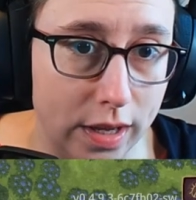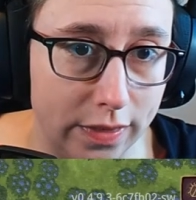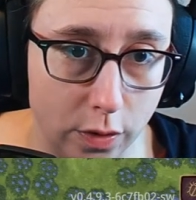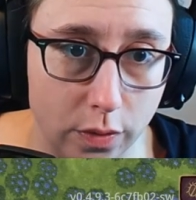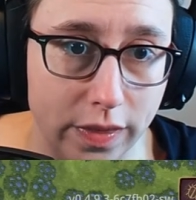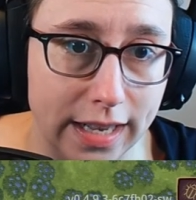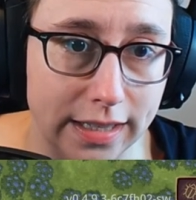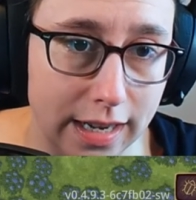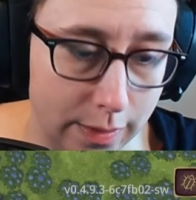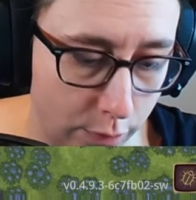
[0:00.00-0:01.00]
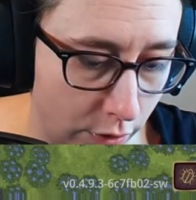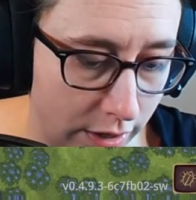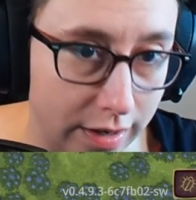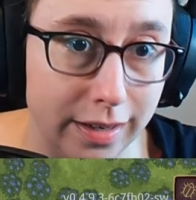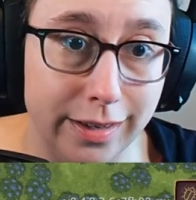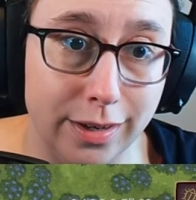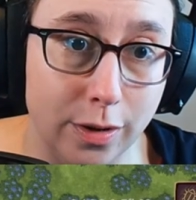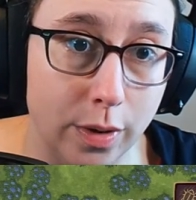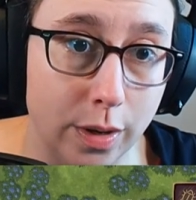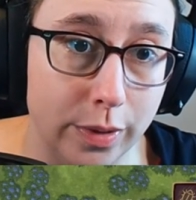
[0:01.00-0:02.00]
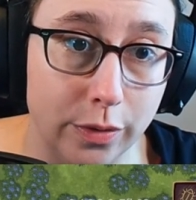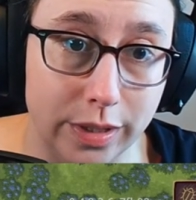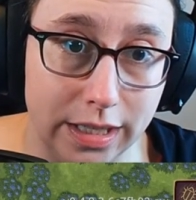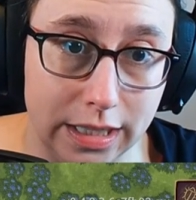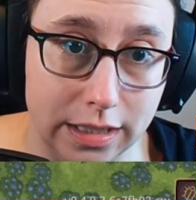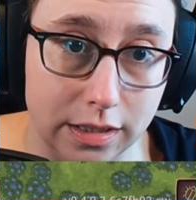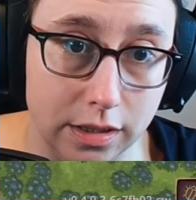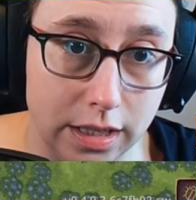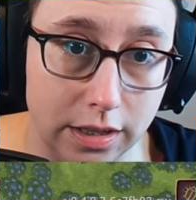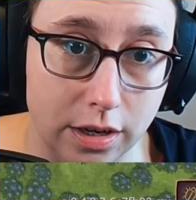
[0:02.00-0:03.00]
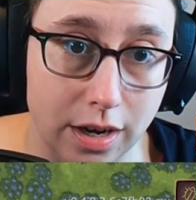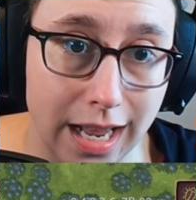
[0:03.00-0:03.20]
Though that's not important. And you know what? We don't need these done either.